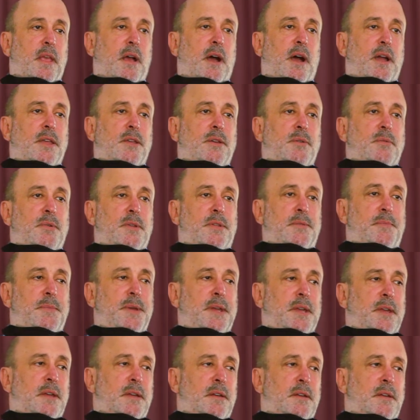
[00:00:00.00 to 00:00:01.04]
Are you with
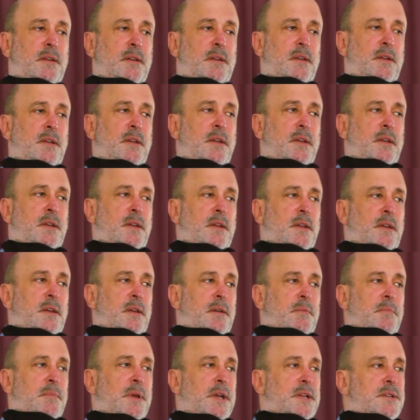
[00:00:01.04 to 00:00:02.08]
me?
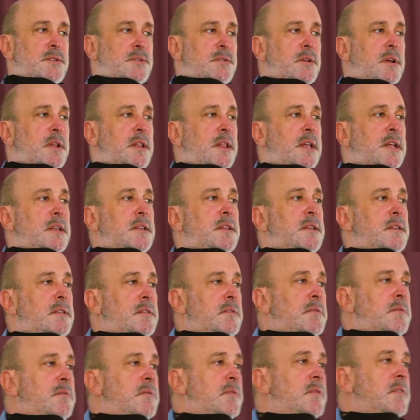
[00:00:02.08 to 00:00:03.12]
Make sure that
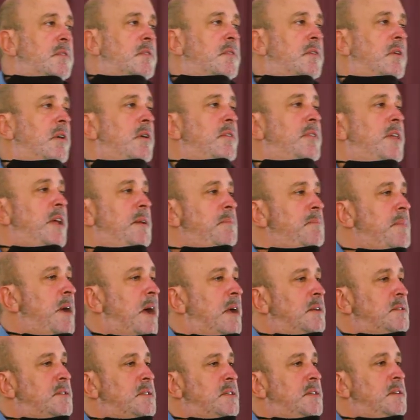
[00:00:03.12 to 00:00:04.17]
on that
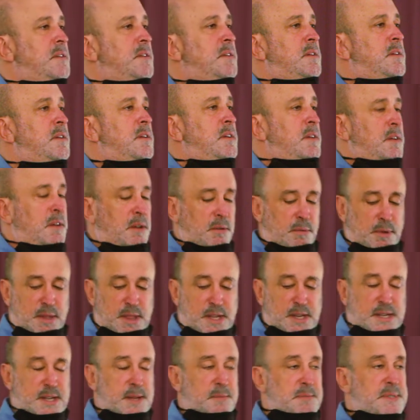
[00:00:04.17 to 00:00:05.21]
mountain, when
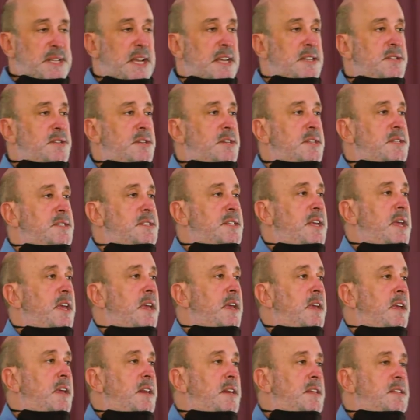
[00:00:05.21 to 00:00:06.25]
the temptation is
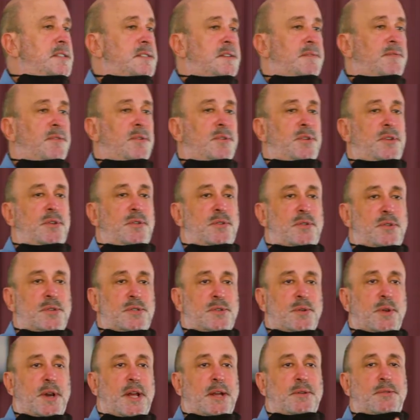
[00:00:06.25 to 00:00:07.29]
there, it is for you to
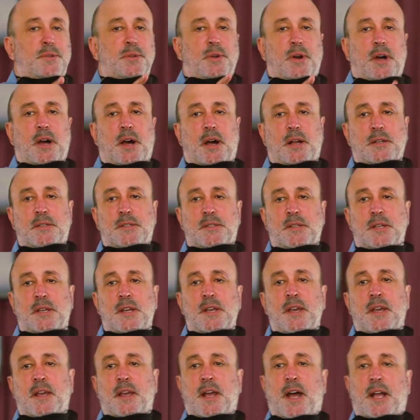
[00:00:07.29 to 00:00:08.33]
sort out your heart.
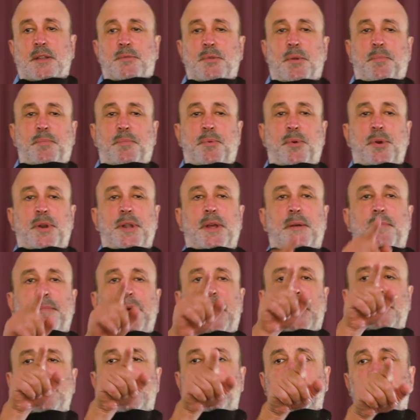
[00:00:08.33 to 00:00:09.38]
God will put a
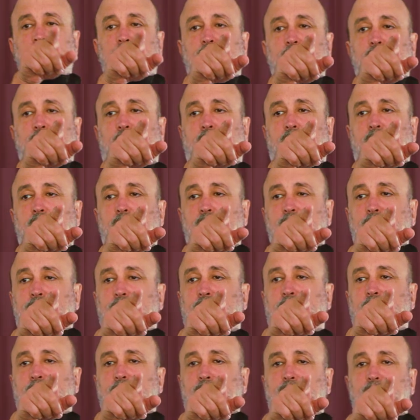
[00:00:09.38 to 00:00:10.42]
mountain tomorrow in
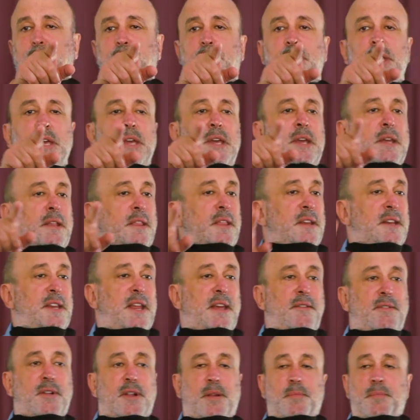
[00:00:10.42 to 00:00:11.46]
front of you. The
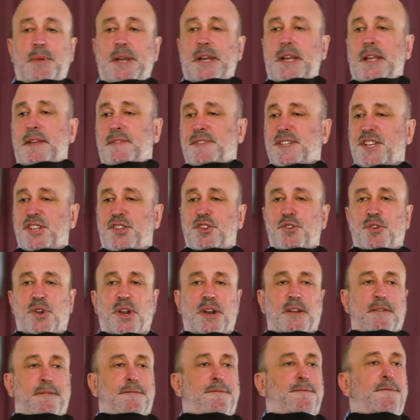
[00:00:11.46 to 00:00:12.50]
devil believes that you're going
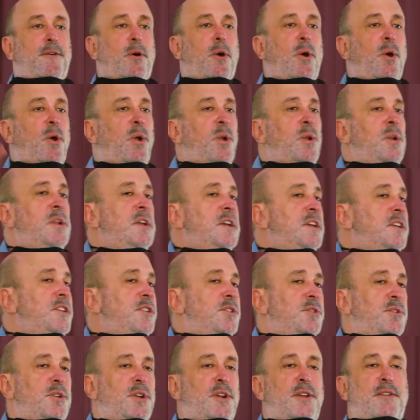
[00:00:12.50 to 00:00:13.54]
to fall,
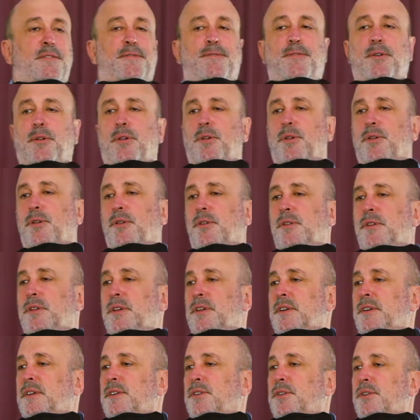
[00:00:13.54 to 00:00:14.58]
you're going to fall,
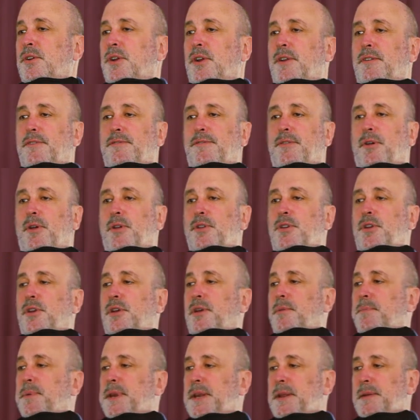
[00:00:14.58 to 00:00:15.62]
you're going to fall, you're
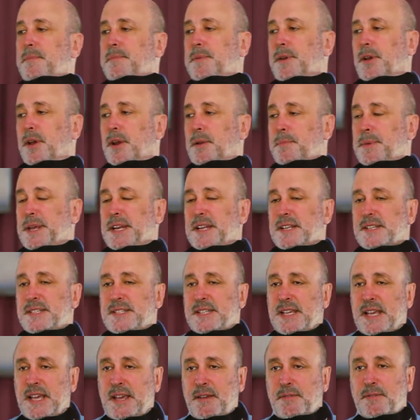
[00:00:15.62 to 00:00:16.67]
going to be
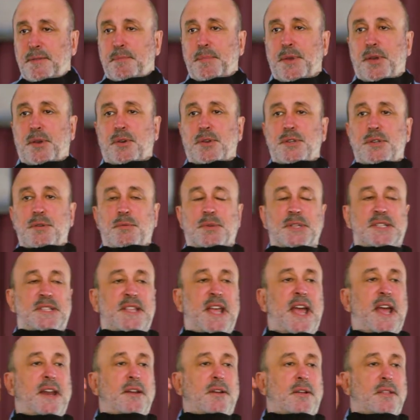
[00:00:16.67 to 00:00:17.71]
deceived because you will
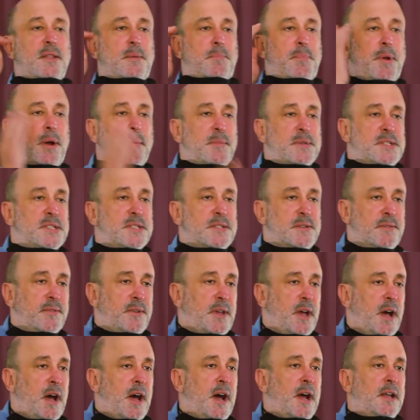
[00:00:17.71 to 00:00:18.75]
stand on the promises of
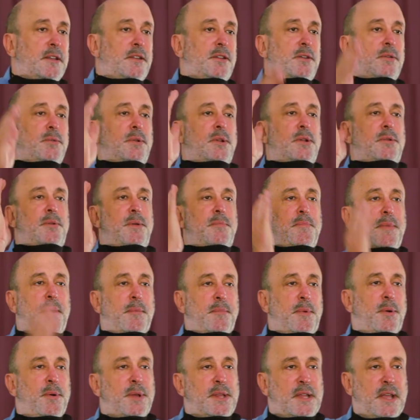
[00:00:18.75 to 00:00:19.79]
God. You will
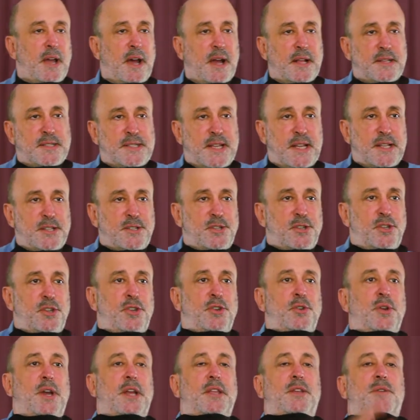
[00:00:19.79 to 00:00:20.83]
remember what God said to
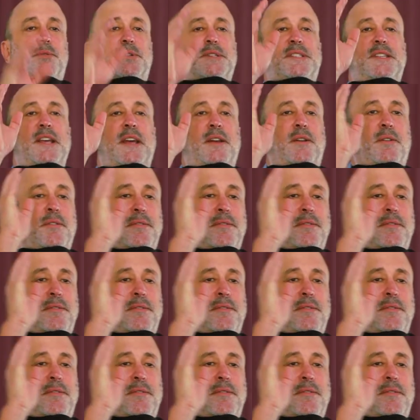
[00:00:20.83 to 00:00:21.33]
you and you will stand